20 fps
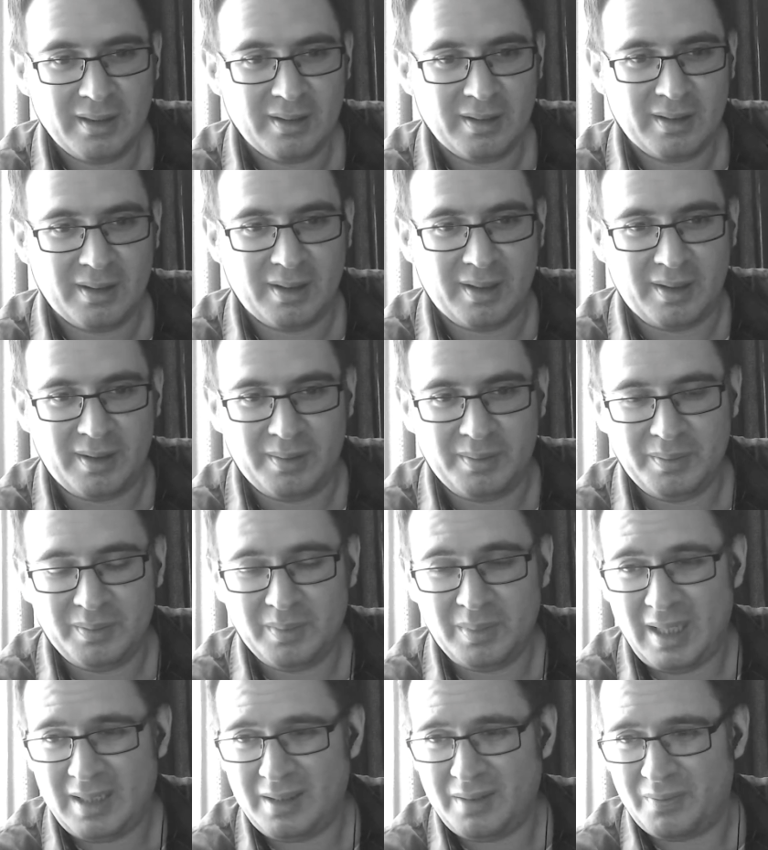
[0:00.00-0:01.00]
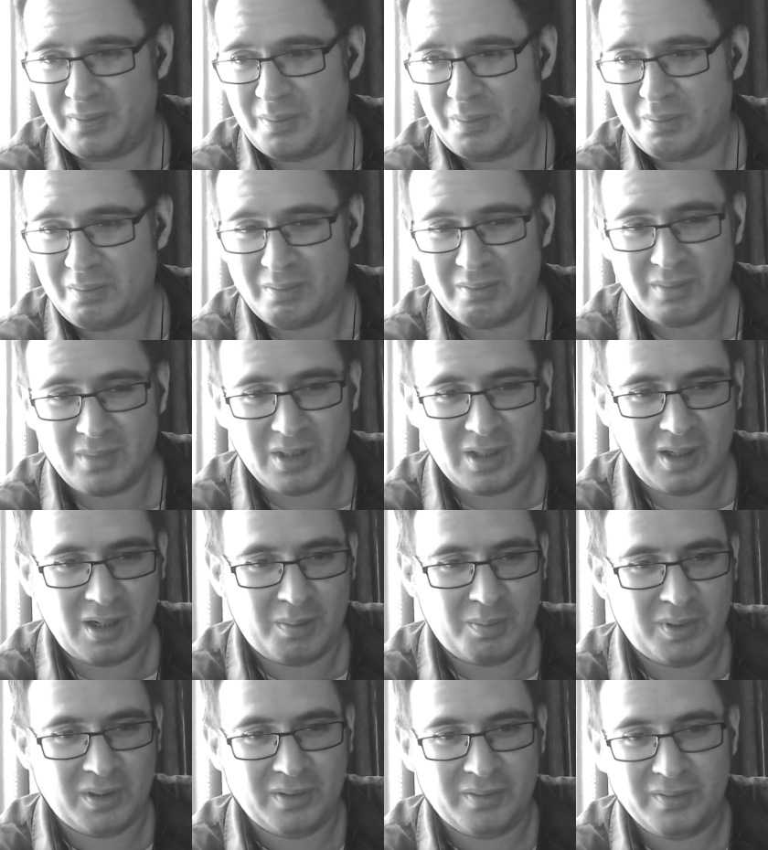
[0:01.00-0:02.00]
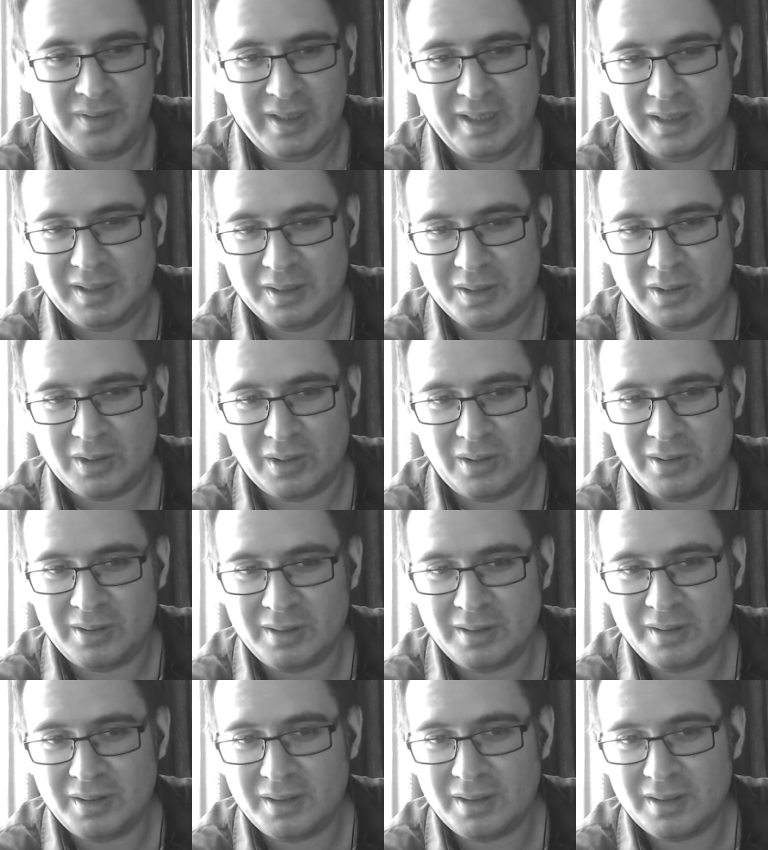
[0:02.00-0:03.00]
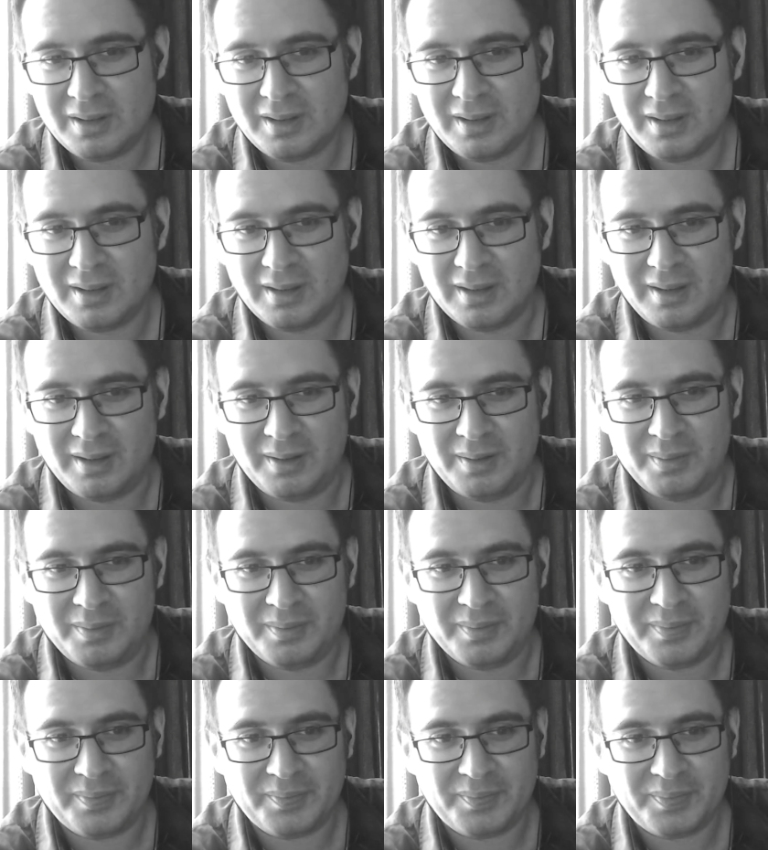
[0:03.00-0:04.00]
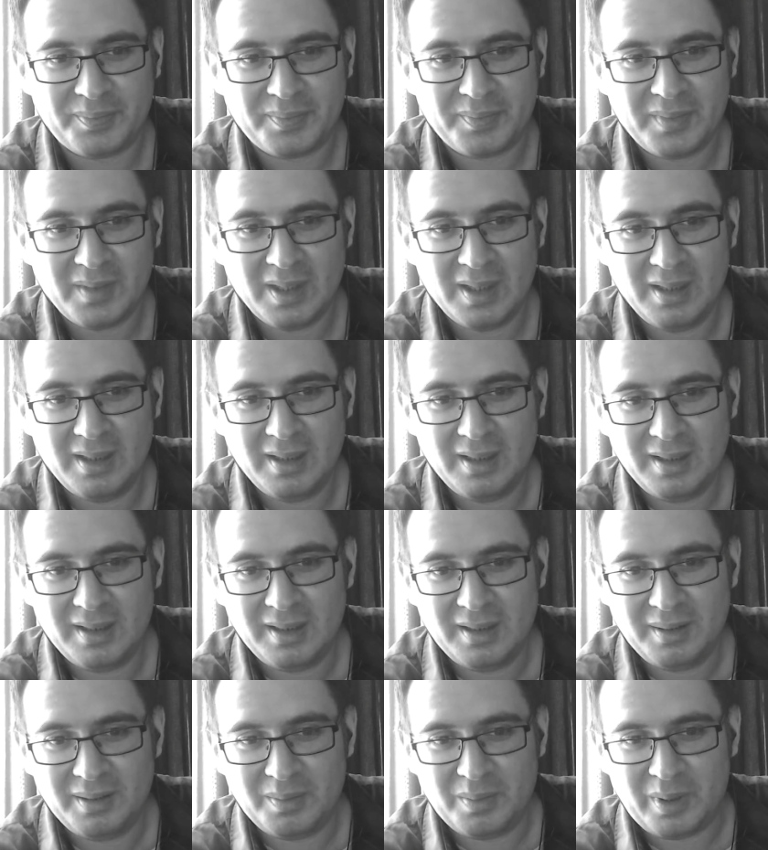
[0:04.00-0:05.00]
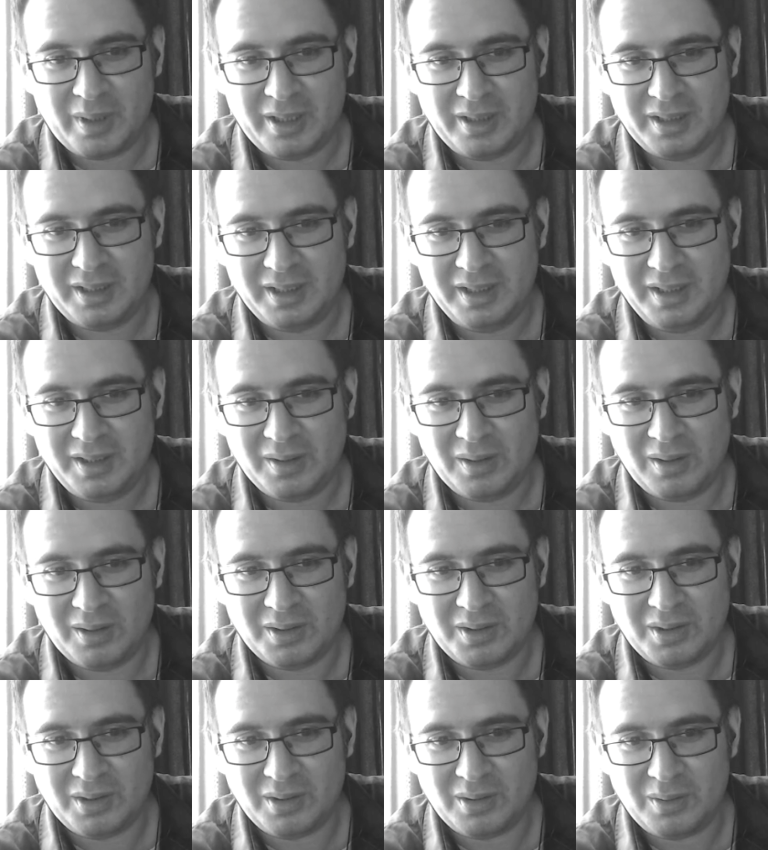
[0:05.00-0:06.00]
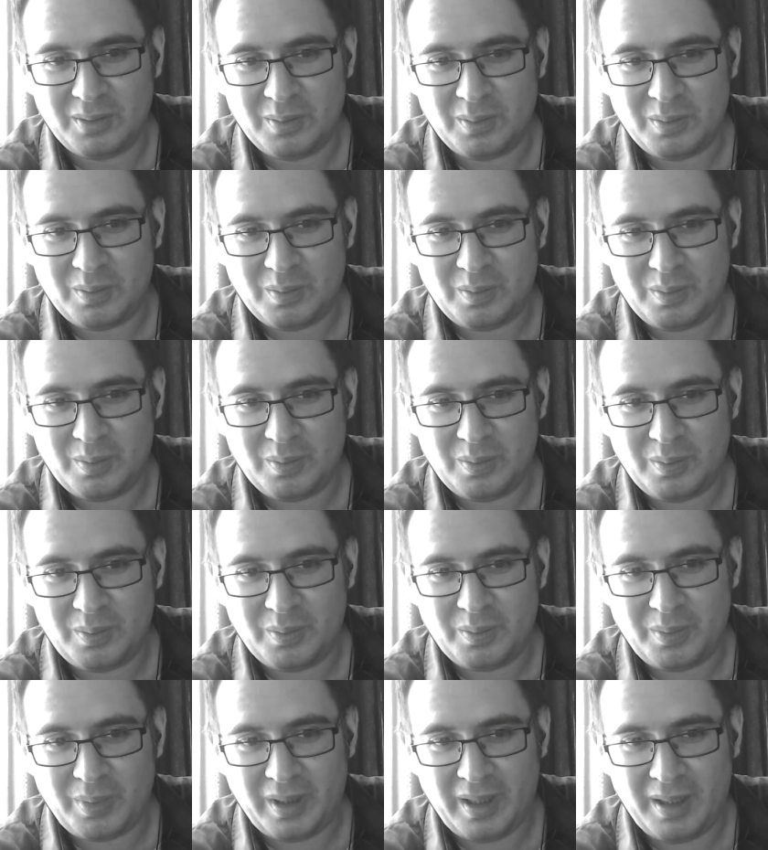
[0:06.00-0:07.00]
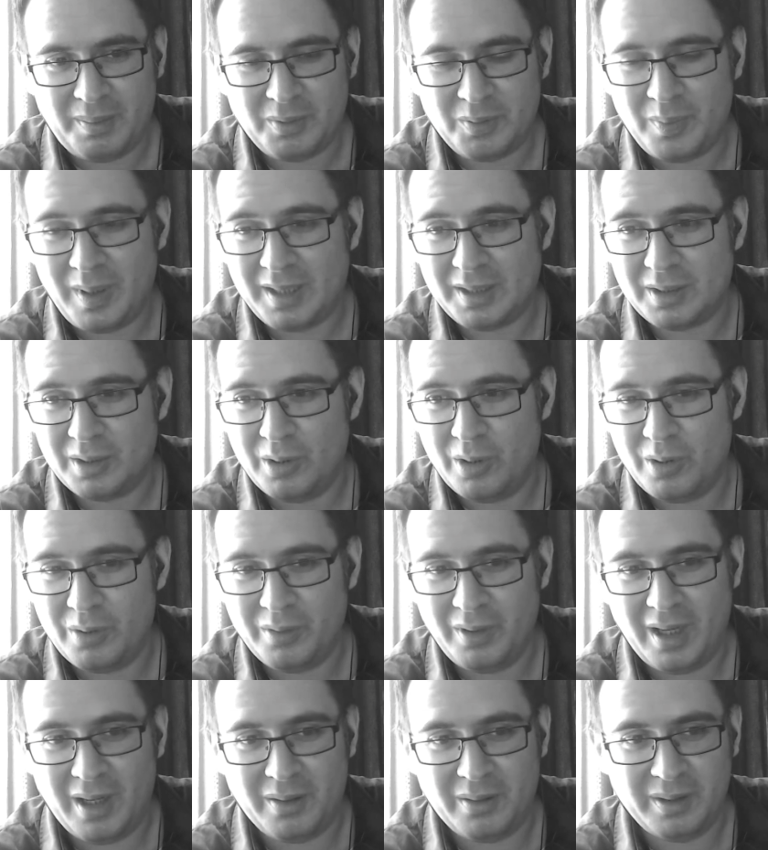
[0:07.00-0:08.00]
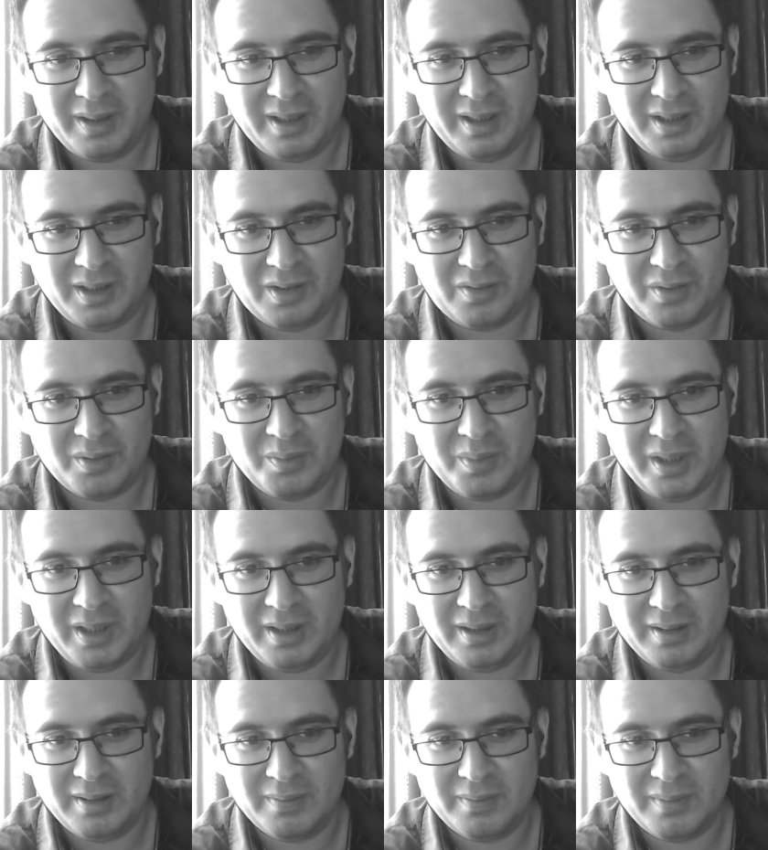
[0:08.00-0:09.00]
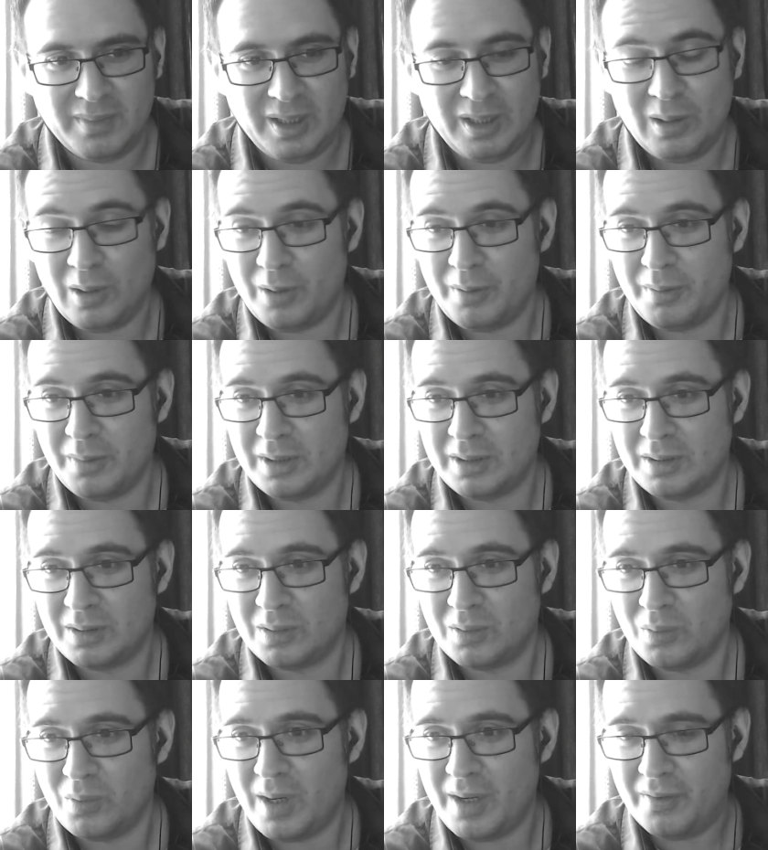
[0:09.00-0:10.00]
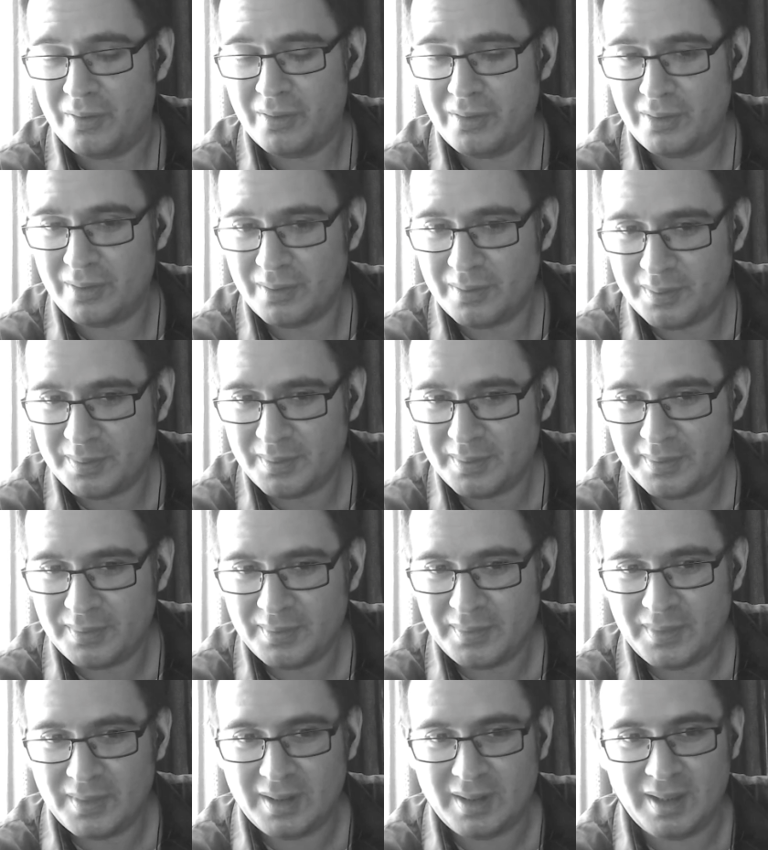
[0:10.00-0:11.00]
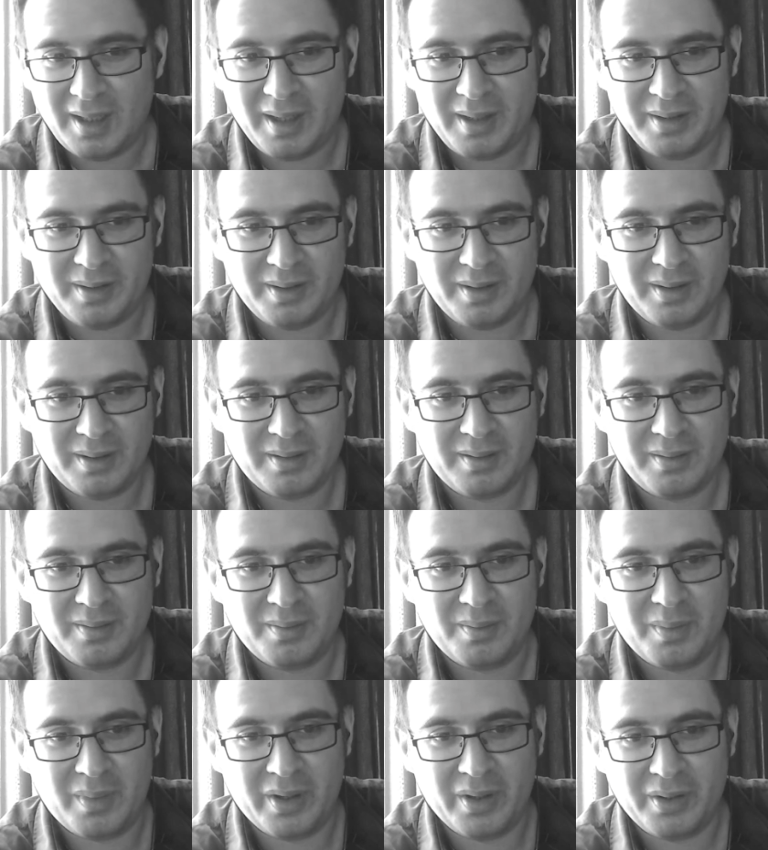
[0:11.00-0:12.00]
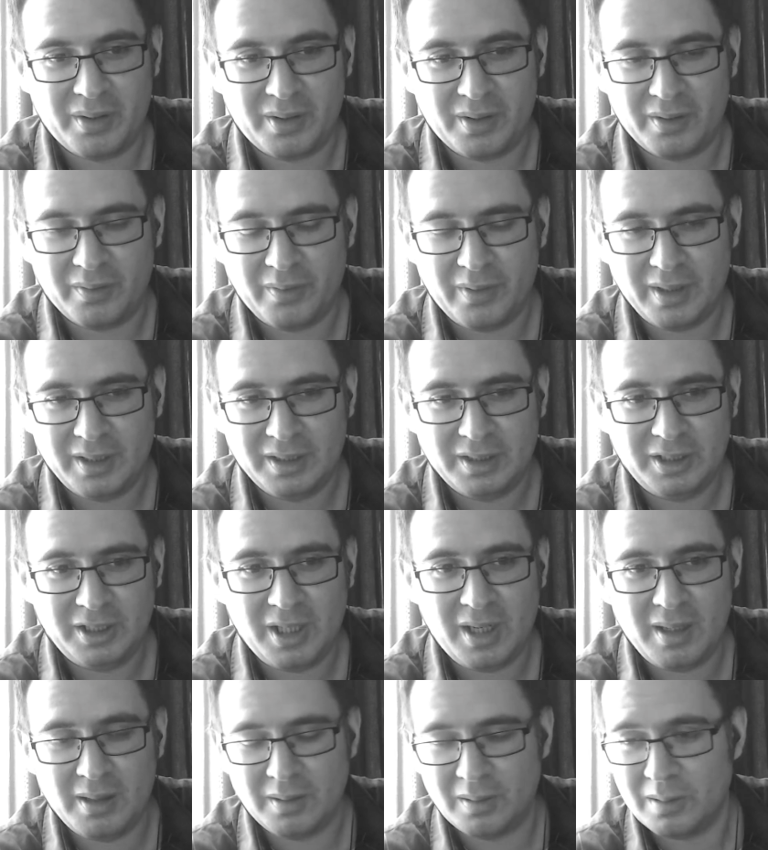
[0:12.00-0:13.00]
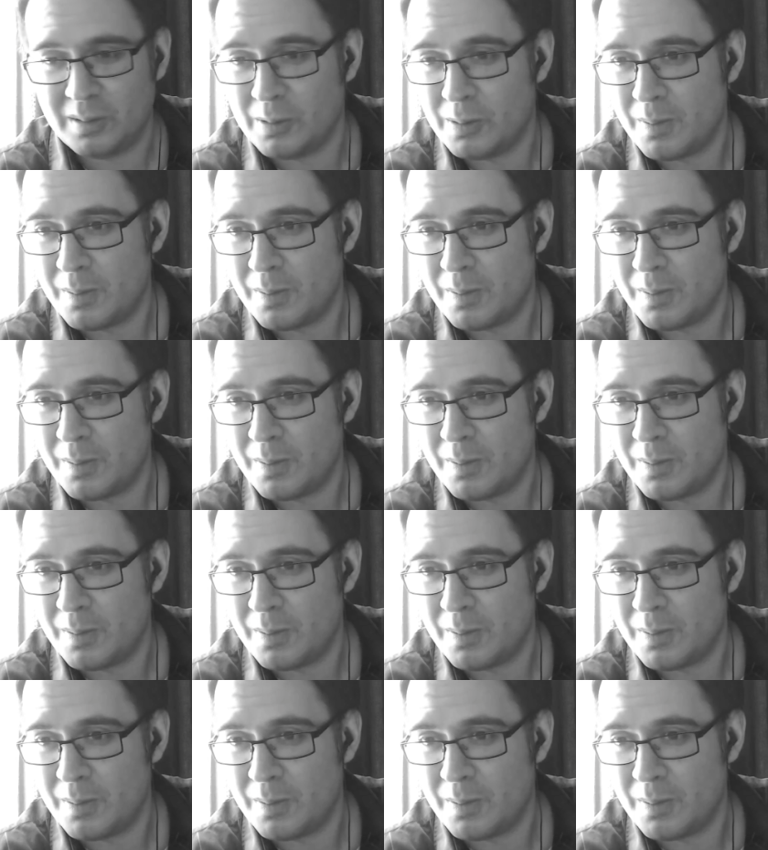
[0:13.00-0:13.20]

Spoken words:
Has a couple of decent songs. Um, but she's also perhaps best known nowadays for being Elon Musk's wife and mother of his child.